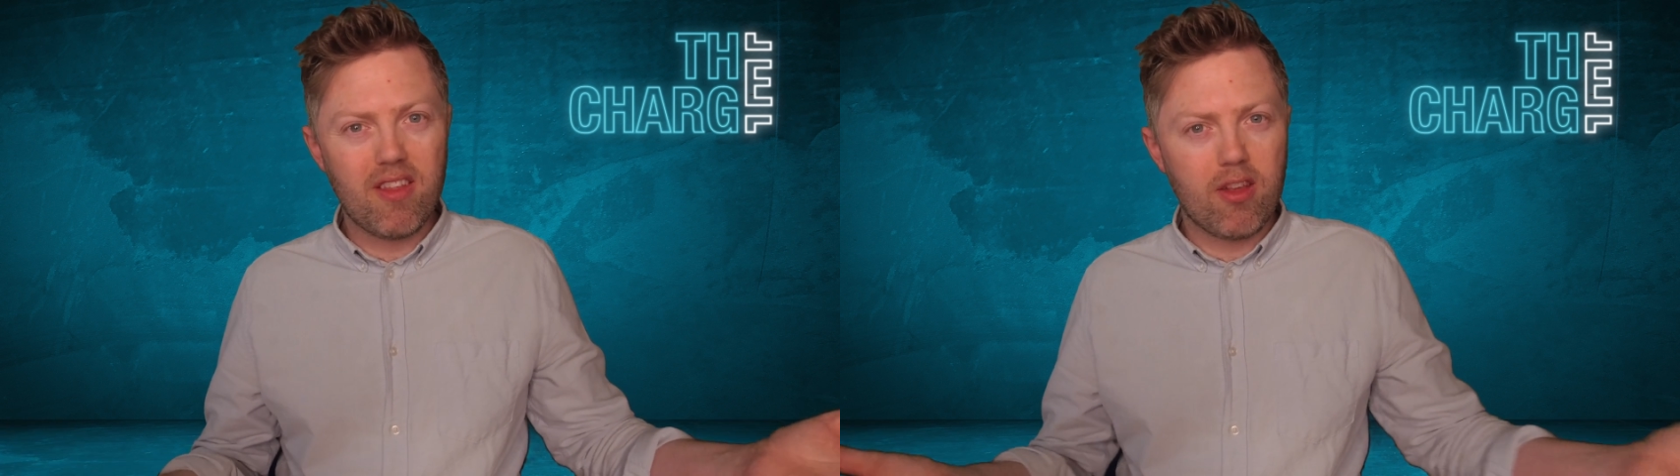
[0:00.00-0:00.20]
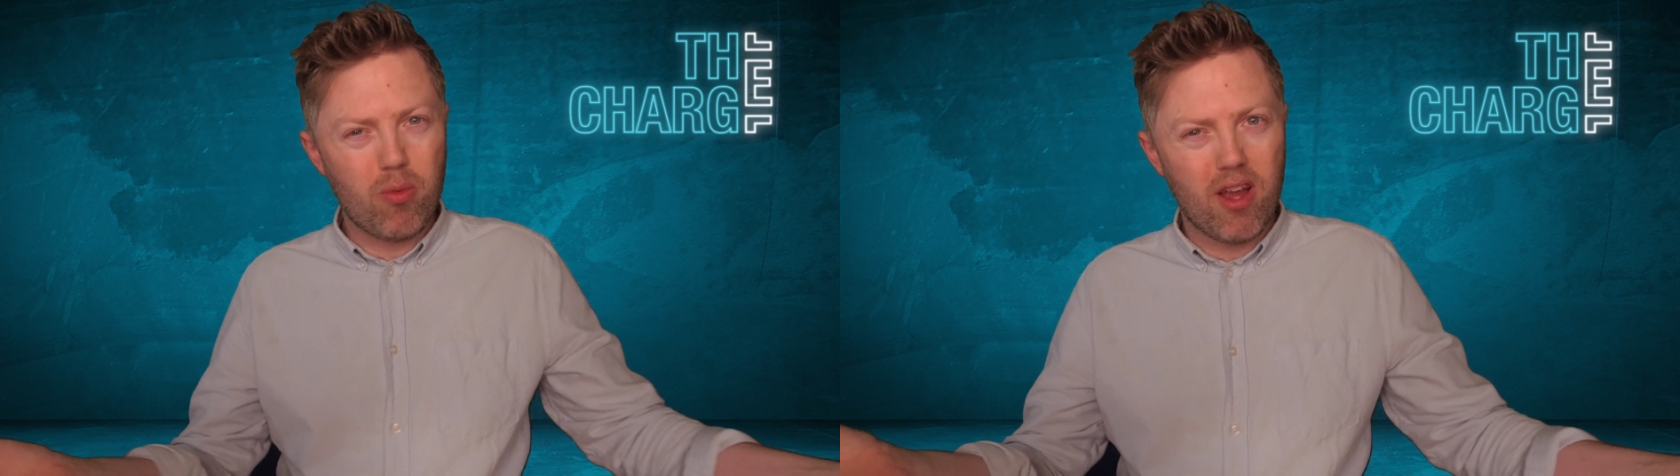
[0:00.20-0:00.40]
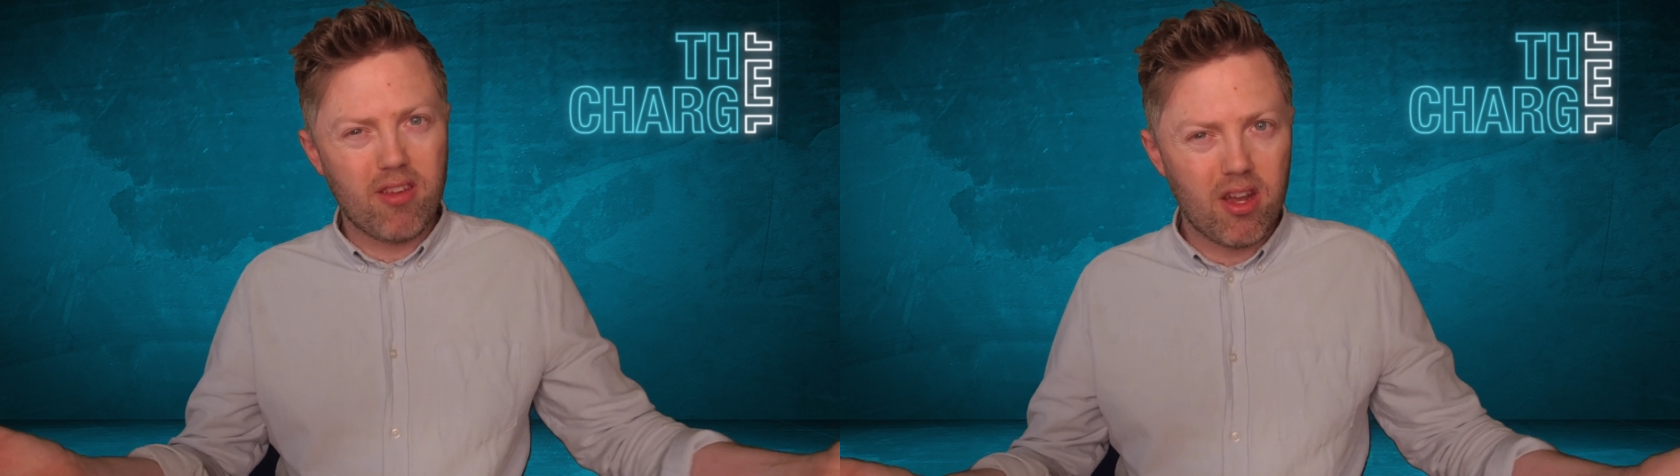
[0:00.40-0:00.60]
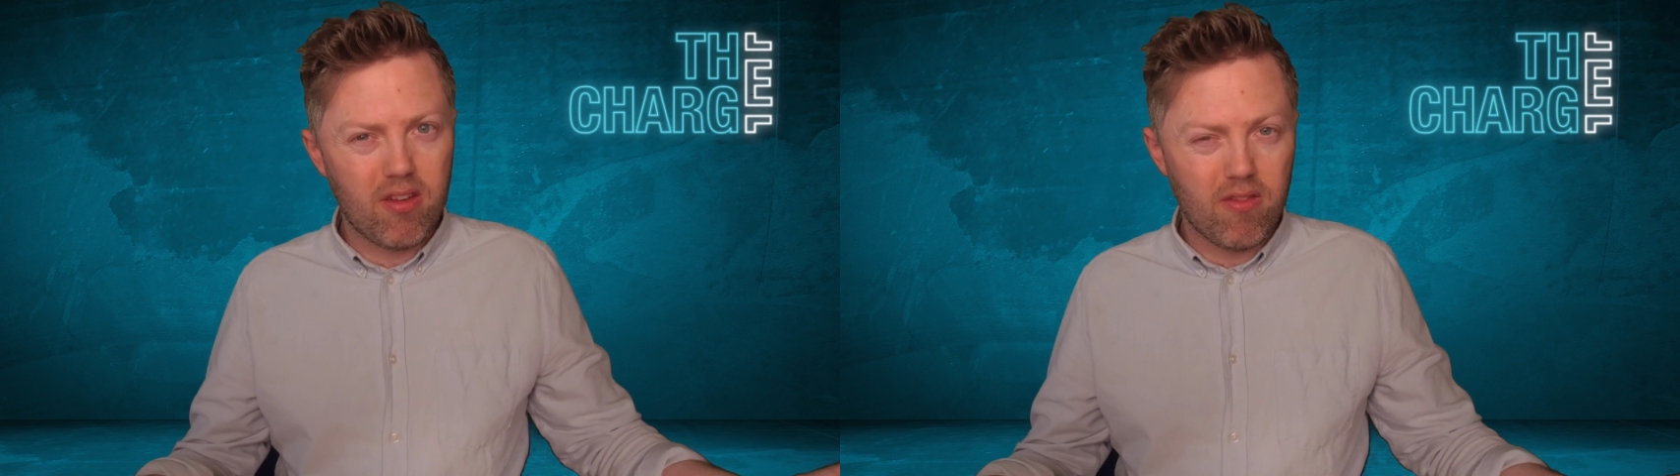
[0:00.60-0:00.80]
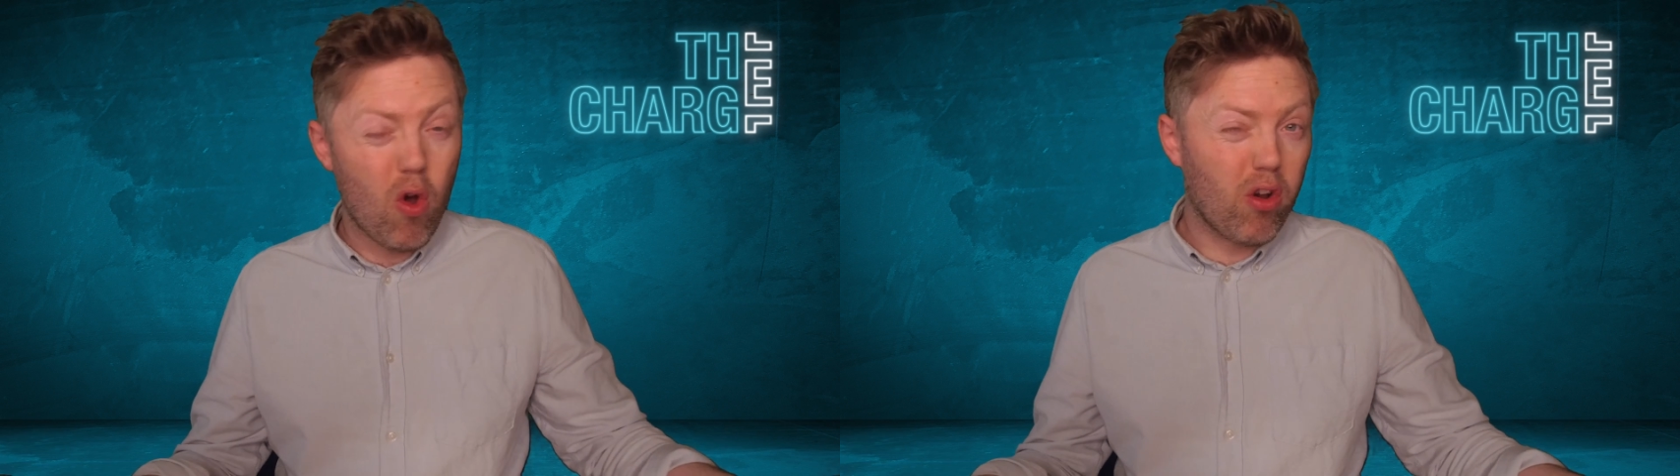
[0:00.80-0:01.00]
That's why it's
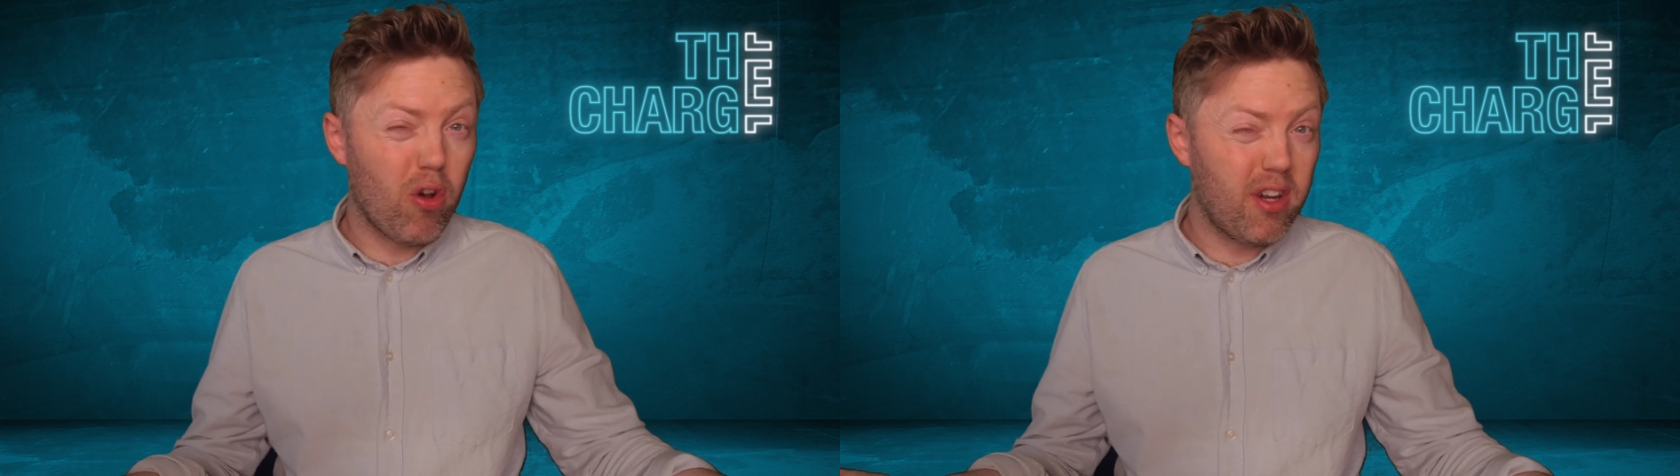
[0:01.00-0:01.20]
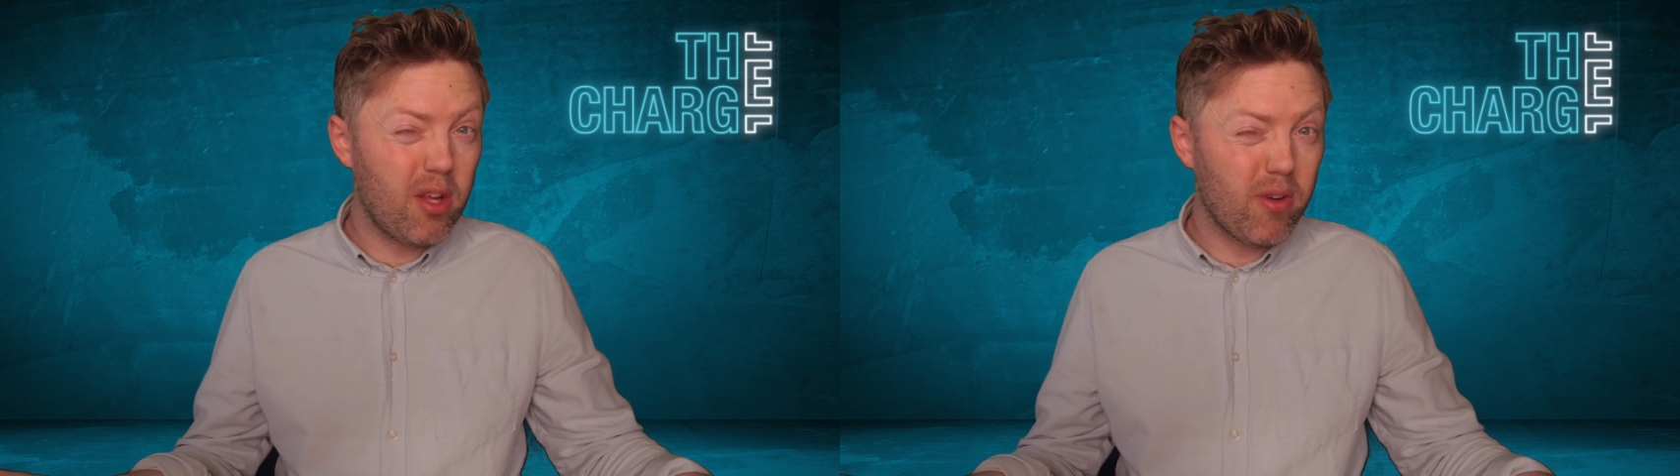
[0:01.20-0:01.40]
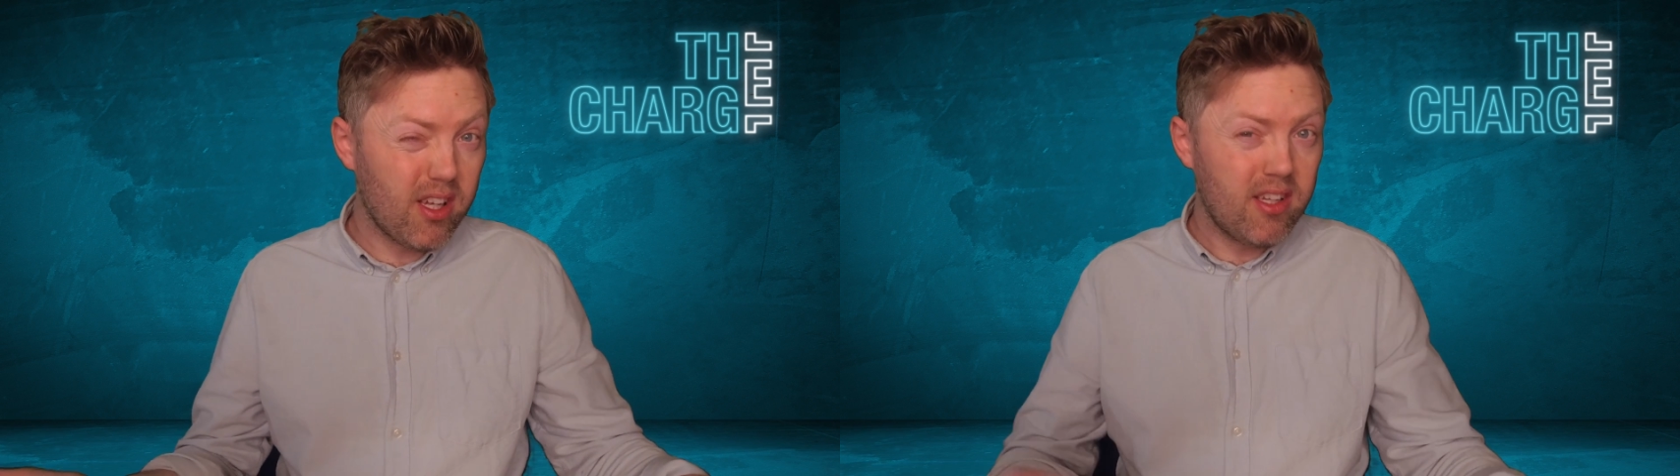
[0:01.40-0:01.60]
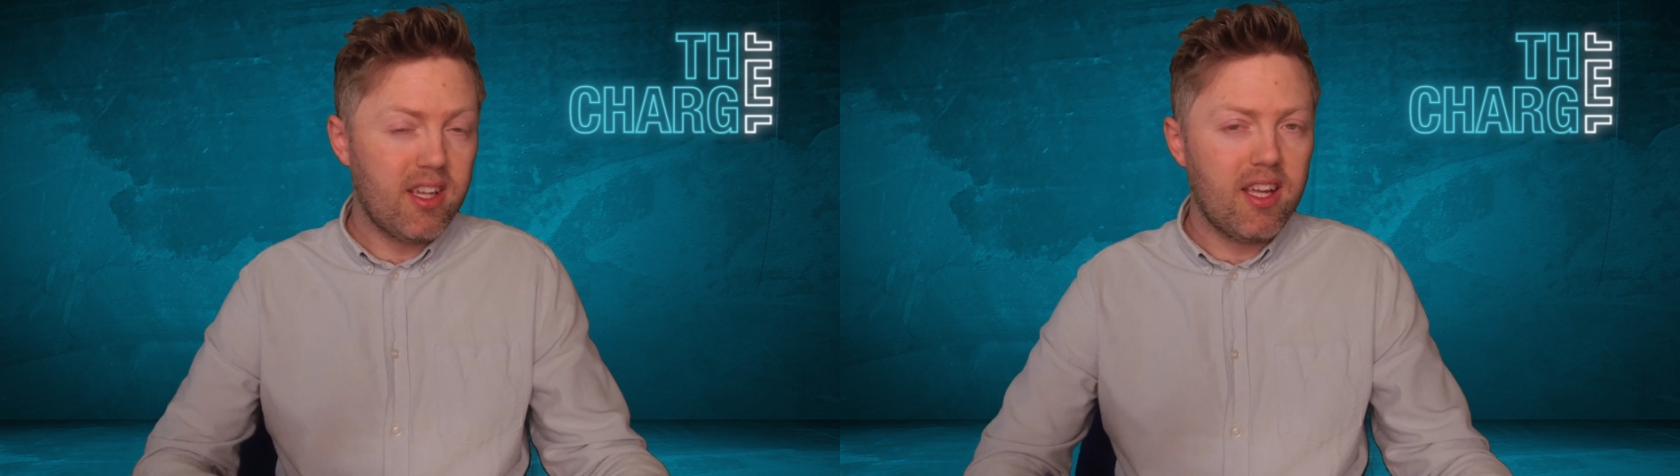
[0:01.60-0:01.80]
kind of not gone anywhere.